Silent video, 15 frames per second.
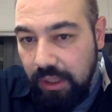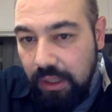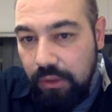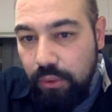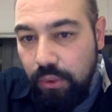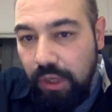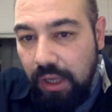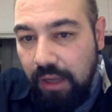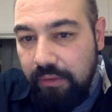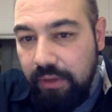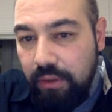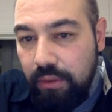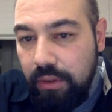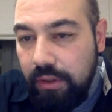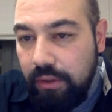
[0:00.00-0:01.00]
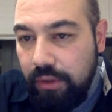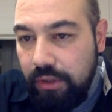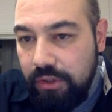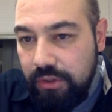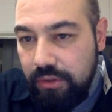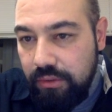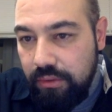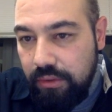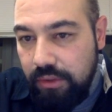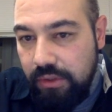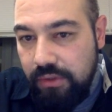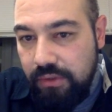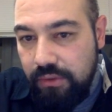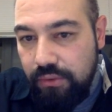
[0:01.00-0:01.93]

you have a relocation register.